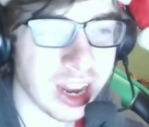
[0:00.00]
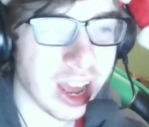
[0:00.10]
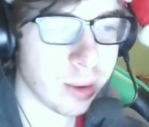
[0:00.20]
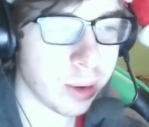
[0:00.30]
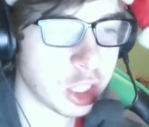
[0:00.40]

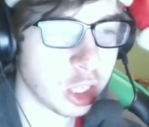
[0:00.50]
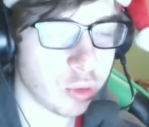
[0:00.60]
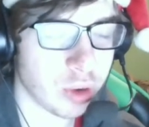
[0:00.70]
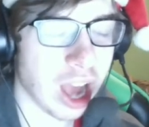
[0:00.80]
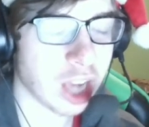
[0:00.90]
Animations
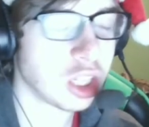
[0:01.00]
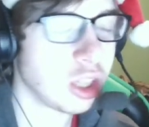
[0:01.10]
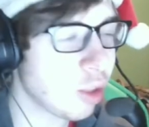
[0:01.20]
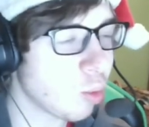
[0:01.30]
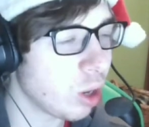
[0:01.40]
reaction.
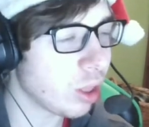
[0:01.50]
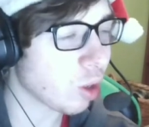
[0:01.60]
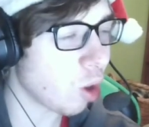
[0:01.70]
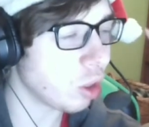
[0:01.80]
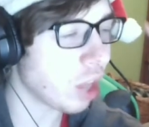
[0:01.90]
This one is
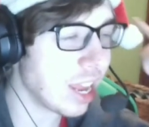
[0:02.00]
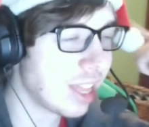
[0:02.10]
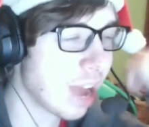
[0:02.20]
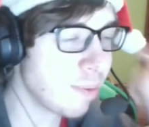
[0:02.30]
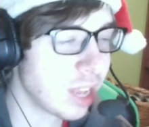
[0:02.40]
called I
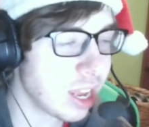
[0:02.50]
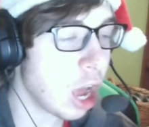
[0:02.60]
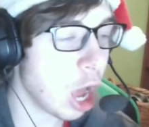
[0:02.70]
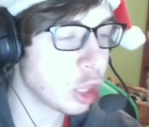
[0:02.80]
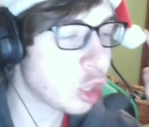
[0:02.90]
Attempted
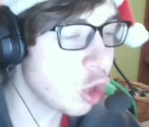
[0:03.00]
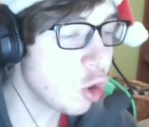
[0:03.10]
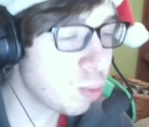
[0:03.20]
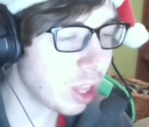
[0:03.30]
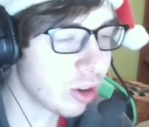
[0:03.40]
a
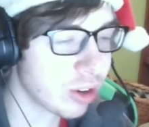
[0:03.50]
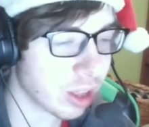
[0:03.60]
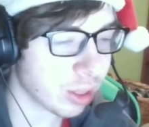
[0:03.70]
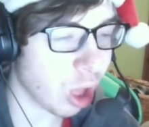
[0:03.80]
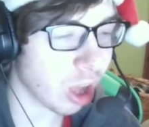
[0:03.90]
Two-Player
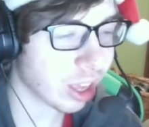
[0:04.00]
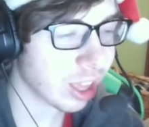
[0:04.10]
Nuzlocke.